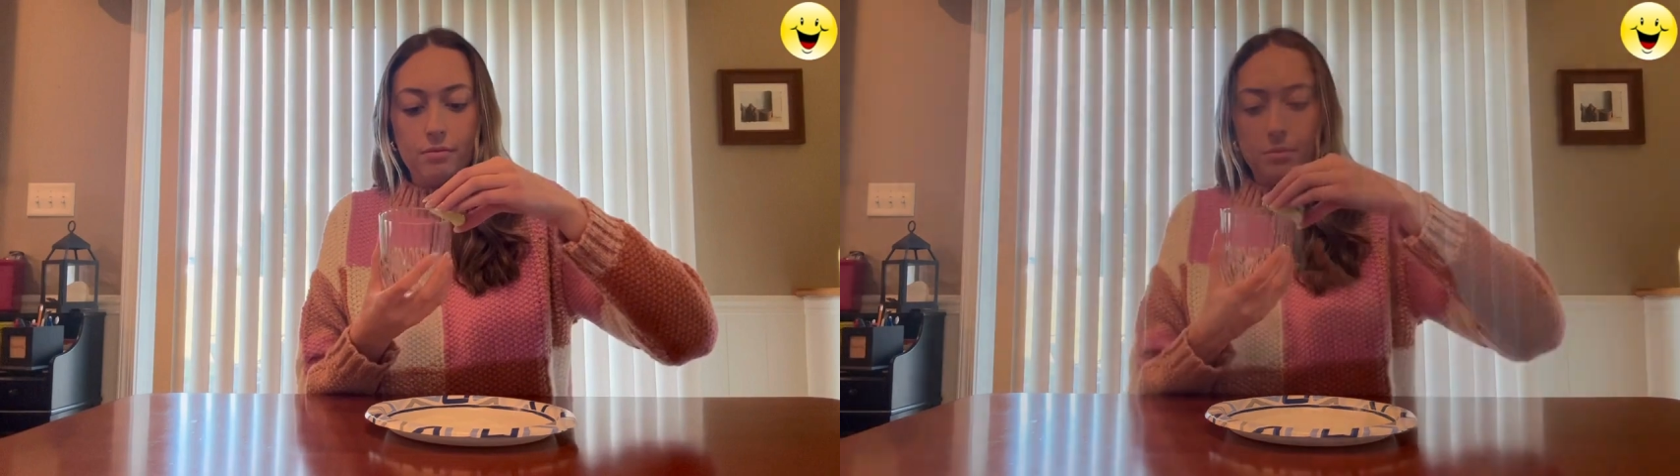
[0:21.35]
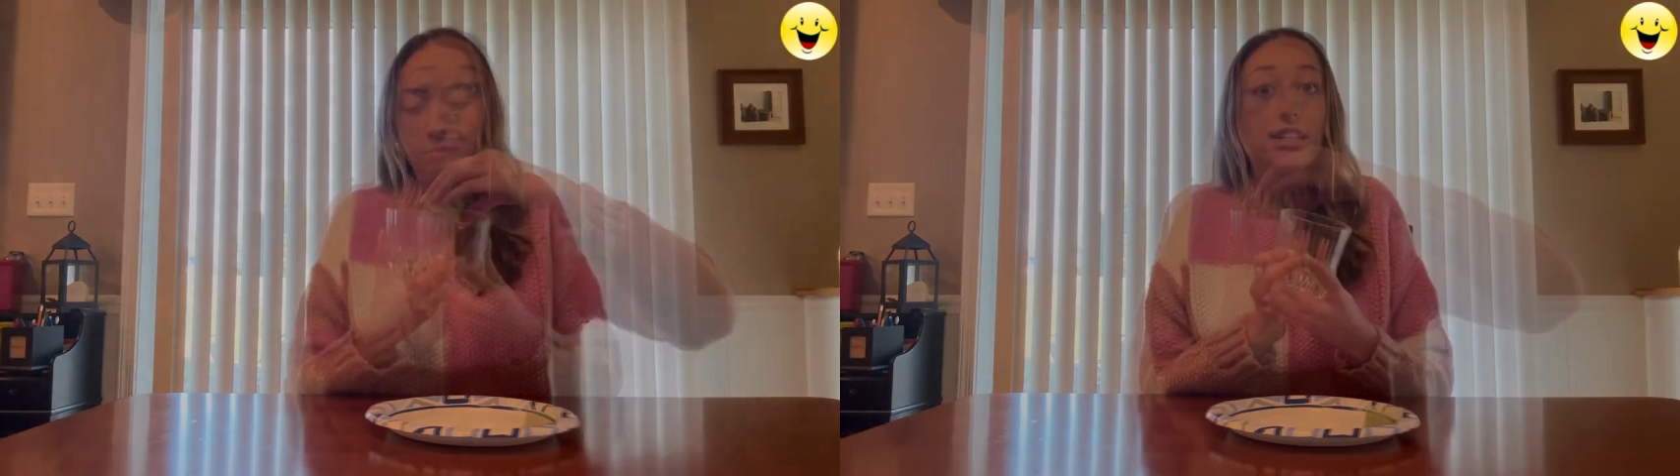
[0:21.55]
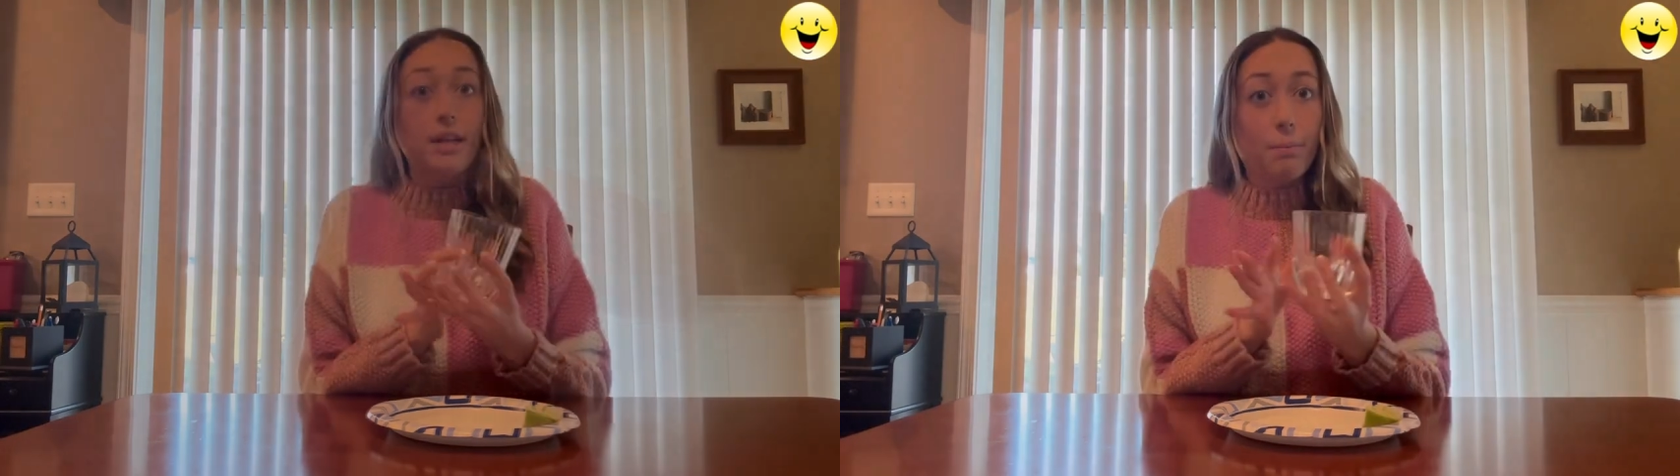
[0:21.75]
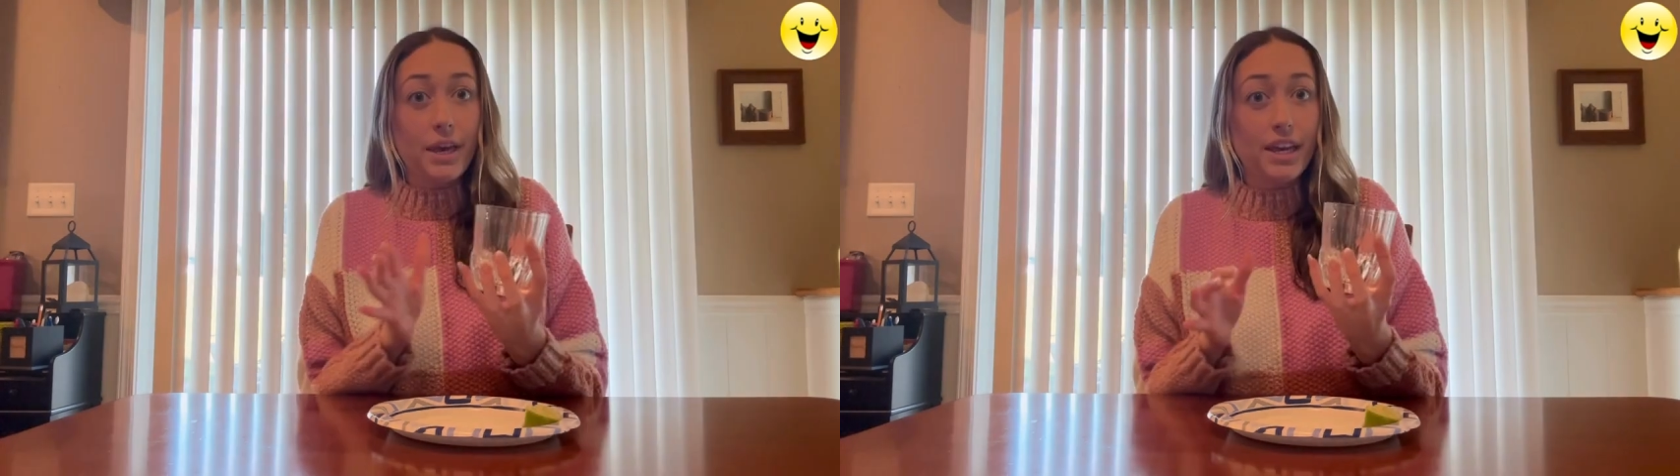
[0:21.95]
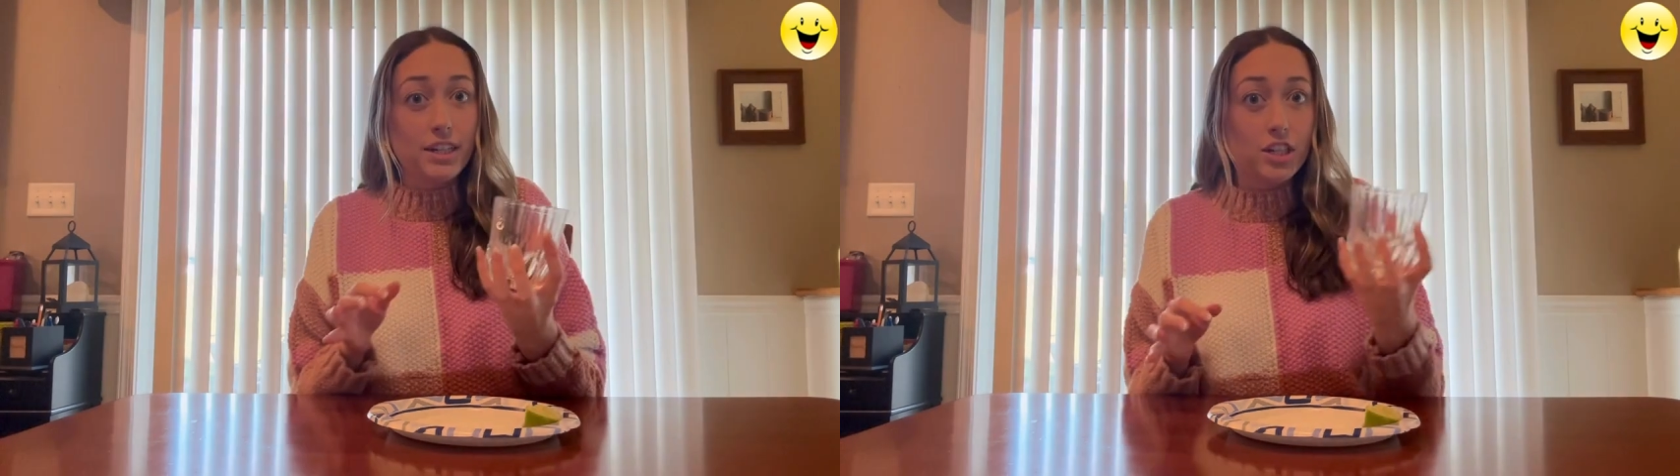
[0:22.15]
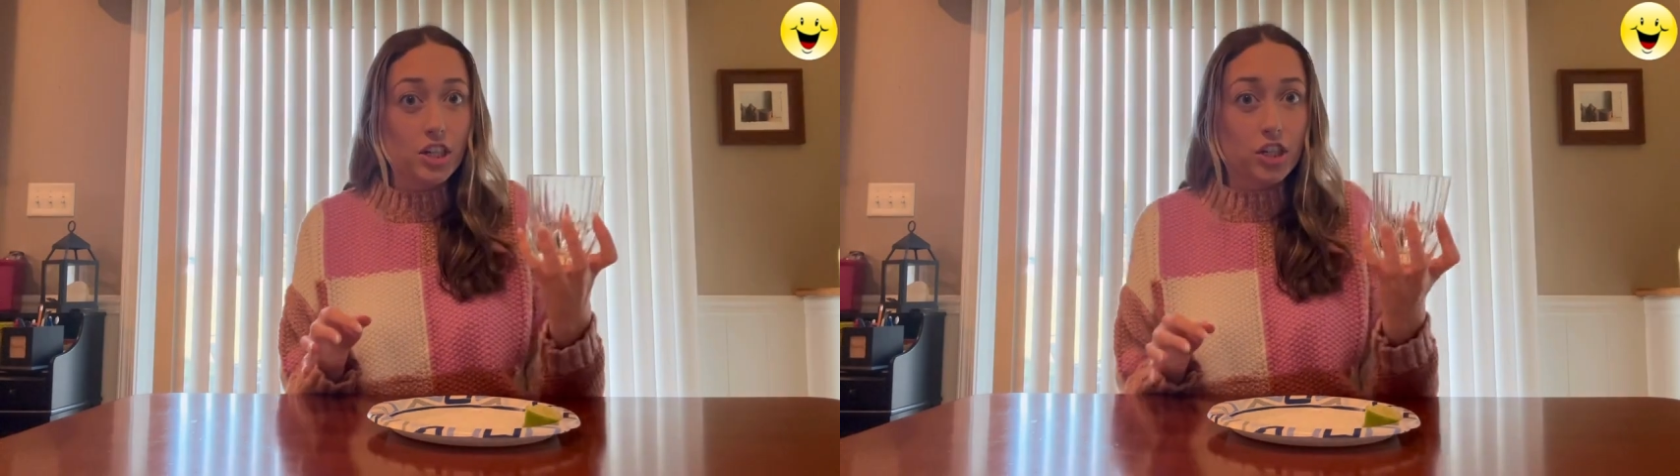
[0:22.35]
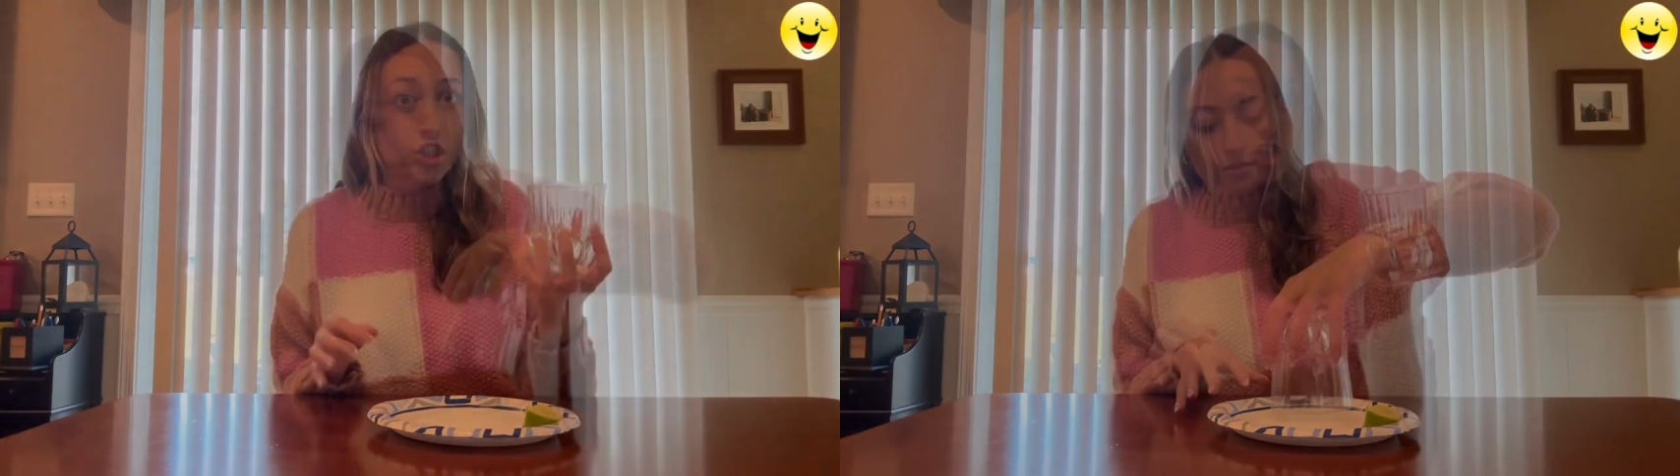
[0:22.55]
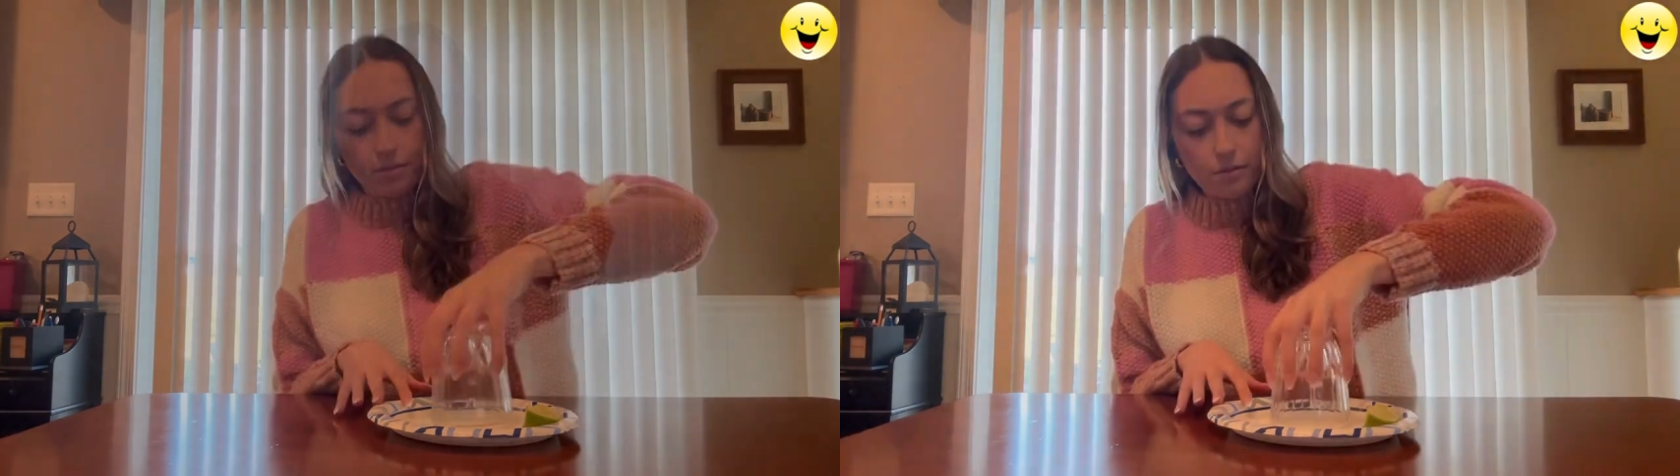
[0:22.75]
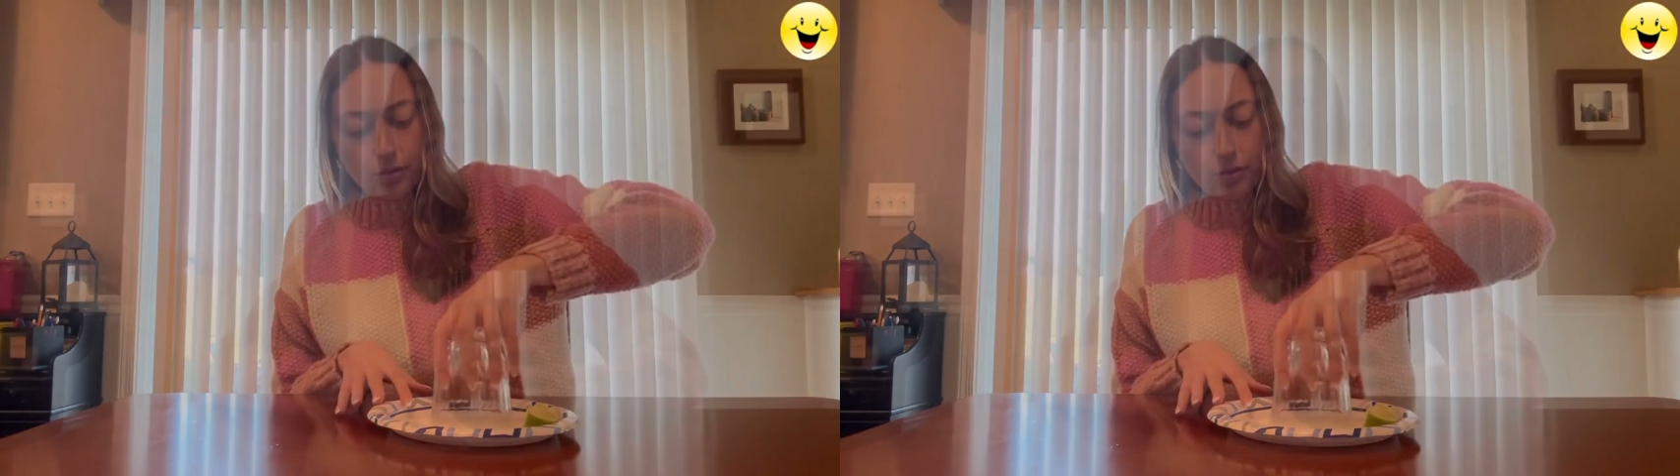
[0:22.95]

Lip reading: and dip it into your sugar.